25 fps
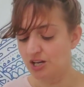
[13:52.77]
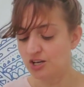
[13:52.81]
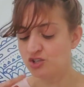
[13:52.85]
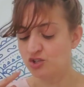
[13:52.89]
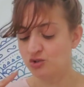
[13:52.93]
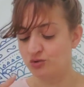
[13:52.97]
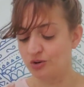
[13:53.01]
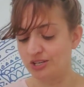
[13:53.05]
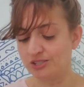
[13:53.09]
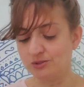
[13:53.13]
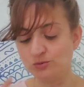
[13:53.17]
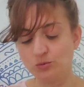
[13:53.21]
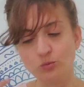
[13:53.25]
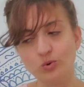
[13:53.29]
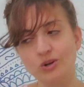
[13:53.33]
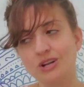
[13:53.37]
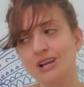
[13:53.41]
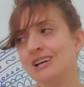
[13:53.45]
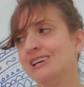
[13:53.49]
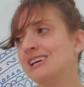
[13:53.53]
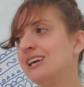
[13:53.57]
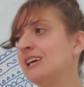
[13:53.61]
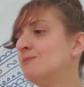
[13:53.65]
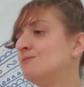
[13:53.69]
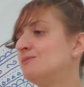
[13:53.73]
Trust, what
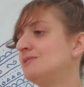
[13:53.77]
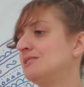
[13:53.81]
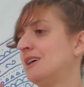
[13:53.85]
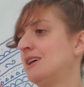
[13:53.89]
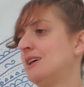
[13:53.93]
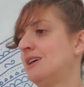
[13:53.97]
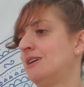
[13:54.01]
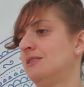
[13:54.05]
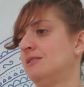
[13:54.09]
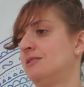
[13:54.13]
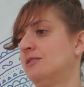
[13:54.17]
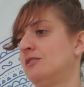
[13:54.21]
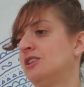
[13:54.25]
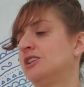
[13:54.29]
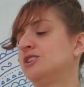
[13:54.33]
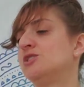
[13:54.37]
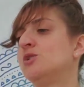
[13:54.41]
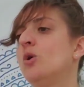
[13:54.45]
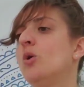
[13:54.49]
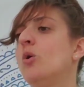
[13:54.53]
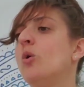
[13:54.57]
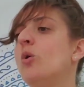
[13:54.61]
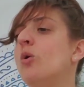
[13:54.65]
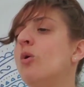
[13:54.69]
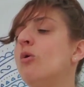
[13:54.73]
I keep saying, this
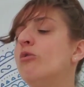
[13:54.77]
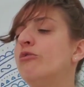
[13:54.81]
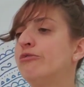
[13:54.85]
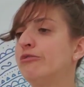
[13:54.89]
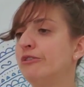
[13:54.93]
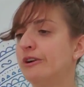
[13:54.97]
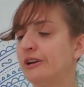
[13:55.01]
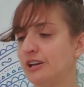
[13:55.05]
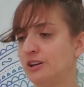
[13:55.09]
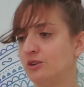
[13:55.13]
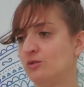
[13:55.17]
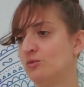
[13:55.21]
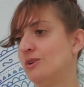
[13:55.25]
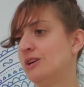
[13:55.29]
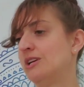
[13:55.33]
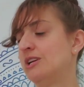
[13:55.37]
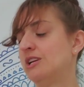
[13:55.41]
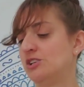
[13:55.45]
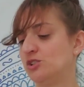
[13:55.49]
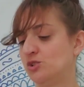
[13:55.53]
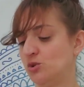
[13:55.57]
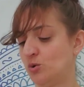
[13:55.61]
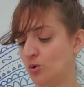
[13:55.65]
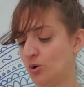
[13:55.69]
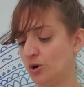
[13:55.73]
whole freaking
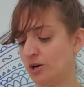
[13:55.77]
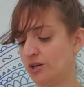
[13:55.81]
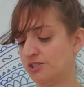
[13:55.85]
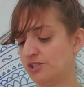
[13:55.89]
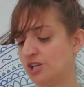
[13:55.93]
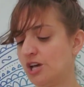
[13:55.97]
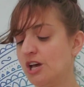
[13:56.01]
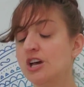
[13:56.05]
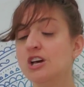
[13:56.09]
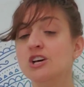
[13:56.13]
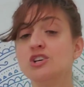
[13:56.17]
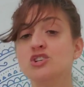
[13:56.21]
reading, Taurus.